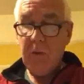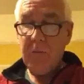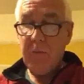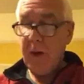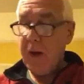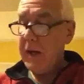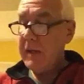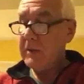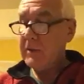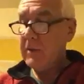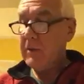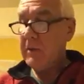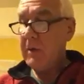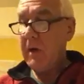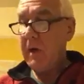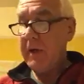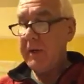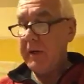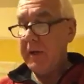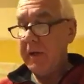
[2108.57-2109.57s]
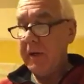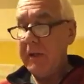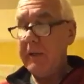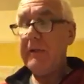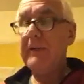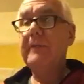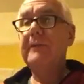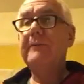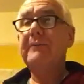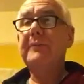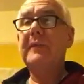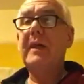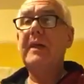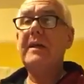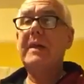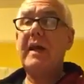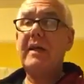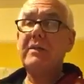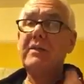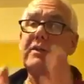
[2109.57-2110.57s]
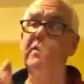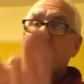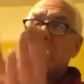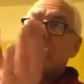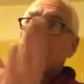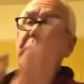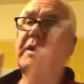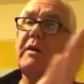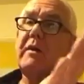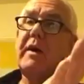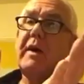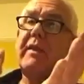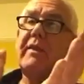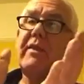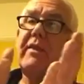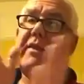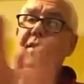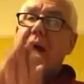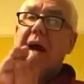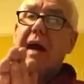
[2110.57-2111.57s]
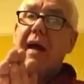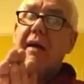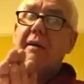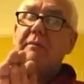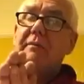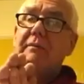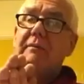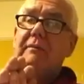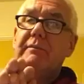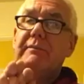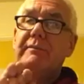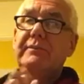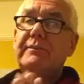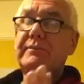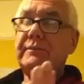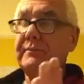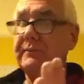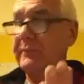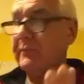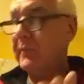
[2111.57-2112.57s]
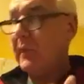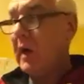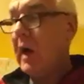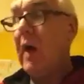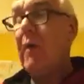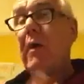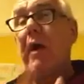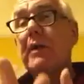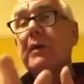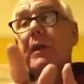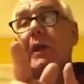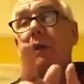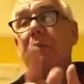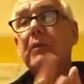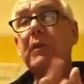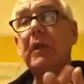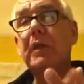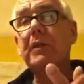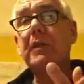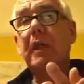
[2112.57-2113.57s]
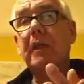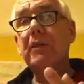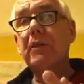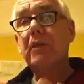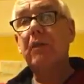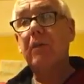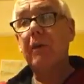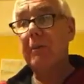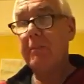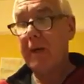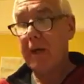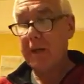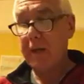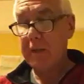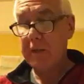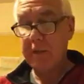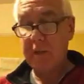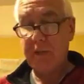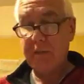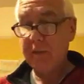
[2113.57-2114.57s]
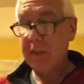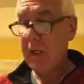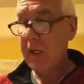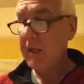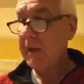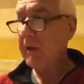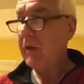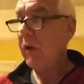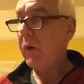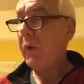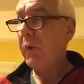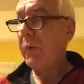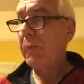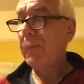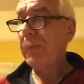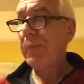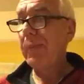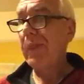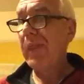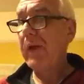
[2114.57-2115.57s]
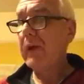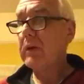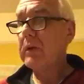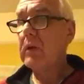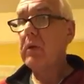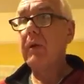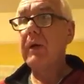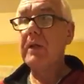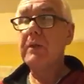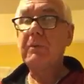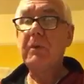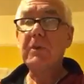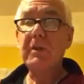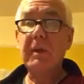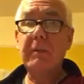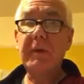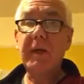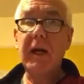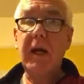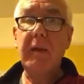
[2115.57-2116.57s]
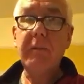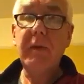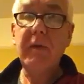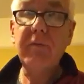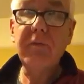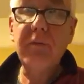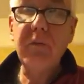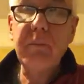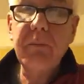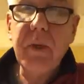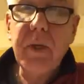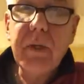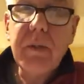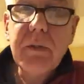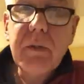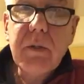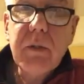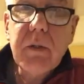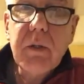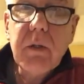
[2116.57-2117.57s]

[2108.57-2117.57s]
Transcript: But he's all I need. The gnashers on him are like that. Oh, I said I was going to tell a story about this the other day. Go on, let's put something up then for a bid.